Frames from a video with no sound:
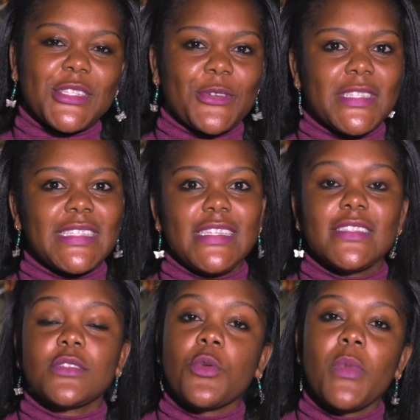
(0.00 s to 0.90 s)
to
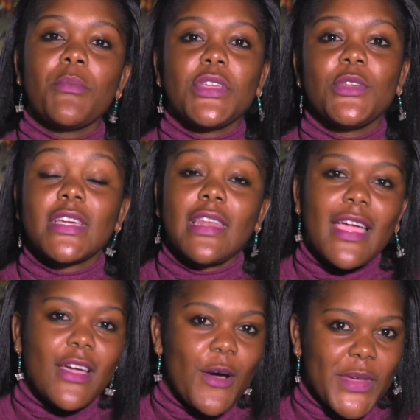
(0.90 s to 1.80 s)
Christie's. Remember, you can
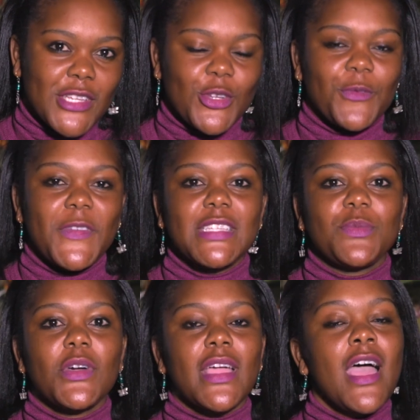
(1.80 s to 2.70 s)
like our page on
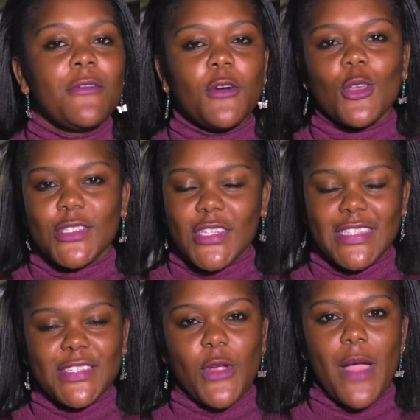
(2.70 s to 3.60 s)
Facebook, follow us on
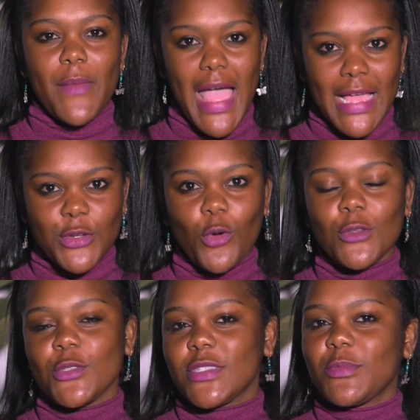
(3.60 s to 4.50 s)
Instagram, and
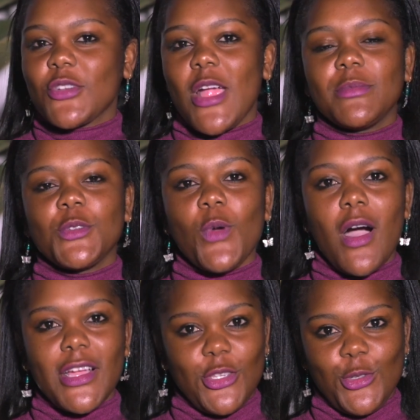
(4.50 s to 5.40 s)
also subscribe to
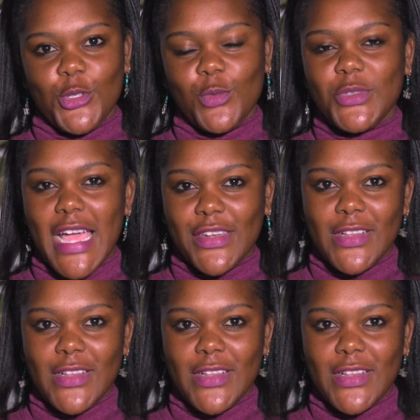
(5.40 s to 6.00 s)
our YouTube channel.